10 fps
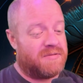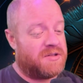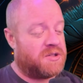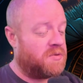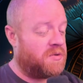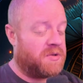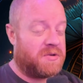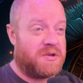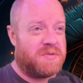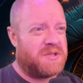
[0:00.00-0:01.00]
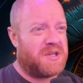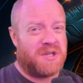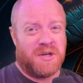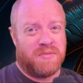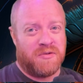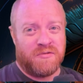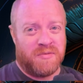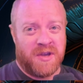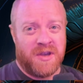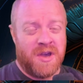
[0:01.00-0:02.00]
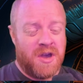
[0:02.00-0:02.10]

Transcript: smooth and crispy, such an improvement